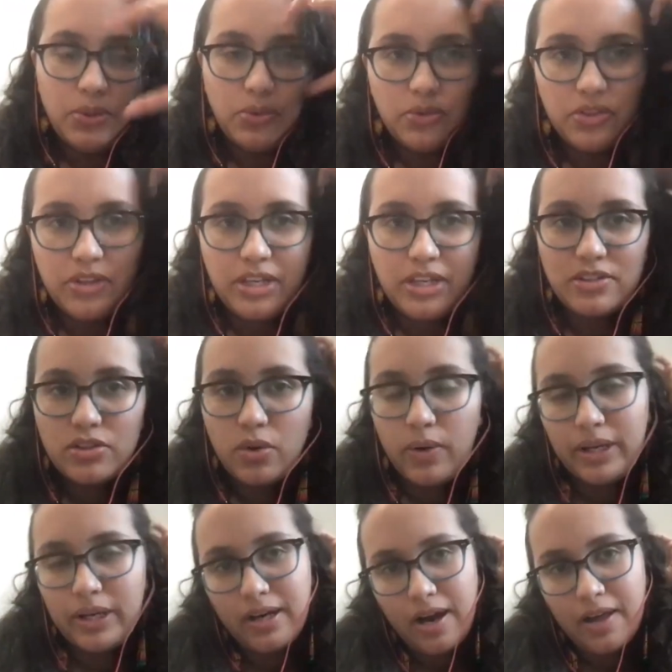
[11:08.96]
things
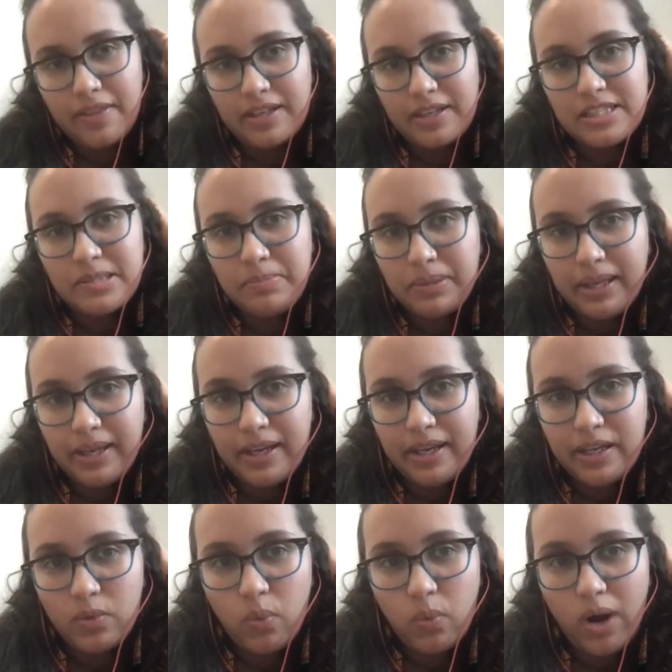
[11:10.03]
going on that
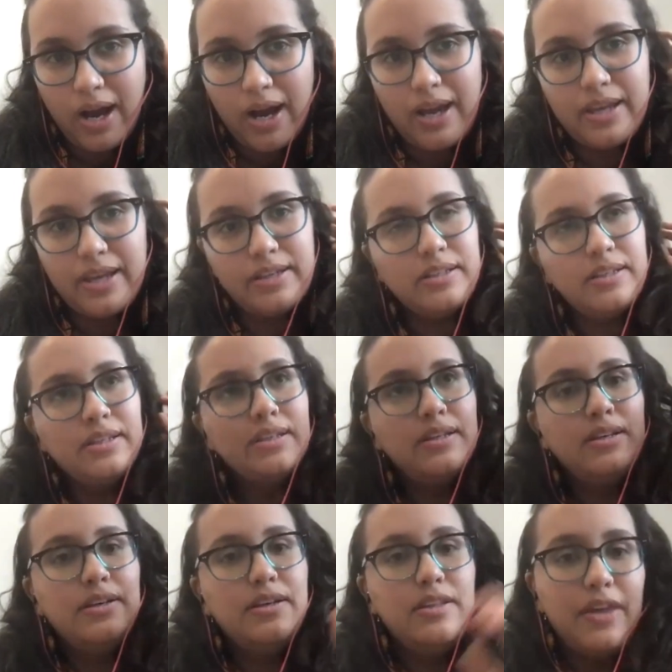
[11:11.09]
explain why
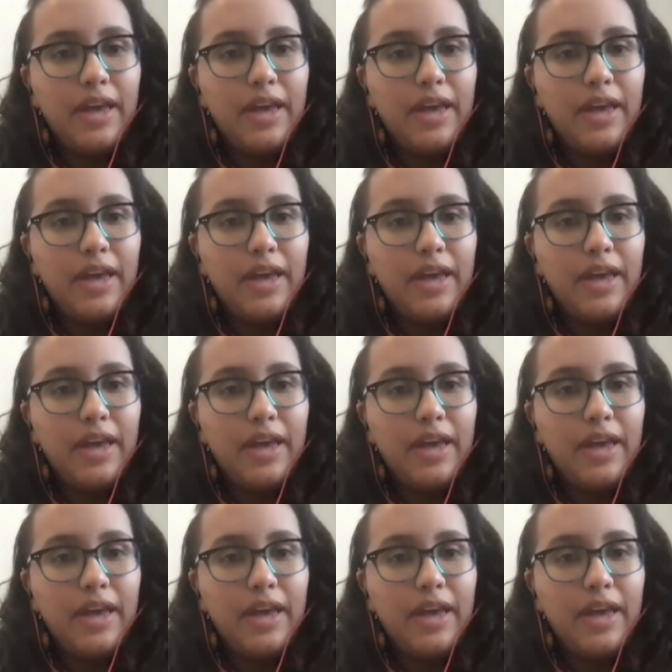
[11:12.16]
the